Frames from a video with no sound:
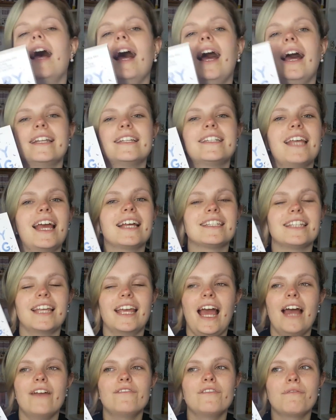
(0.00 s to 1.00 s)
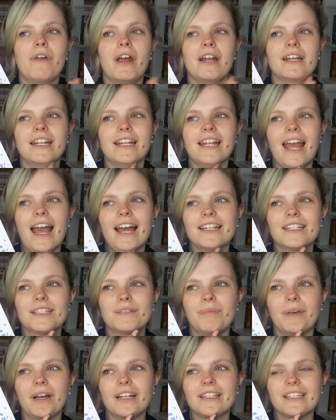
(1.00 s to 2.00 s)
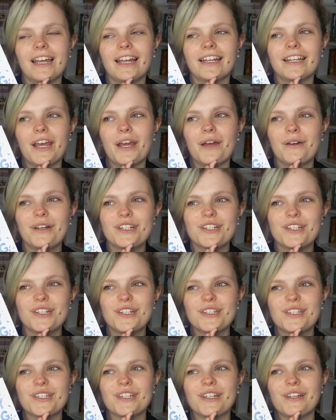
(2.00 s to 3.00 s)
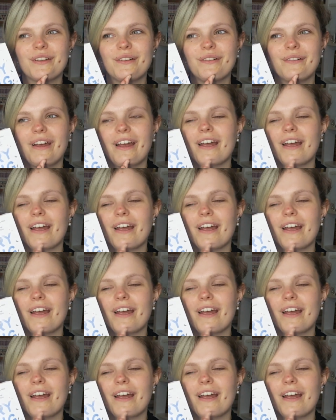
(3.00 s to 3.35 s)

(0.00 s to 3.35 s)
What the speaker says: And yes, I haven't read it yet, but I know I should do.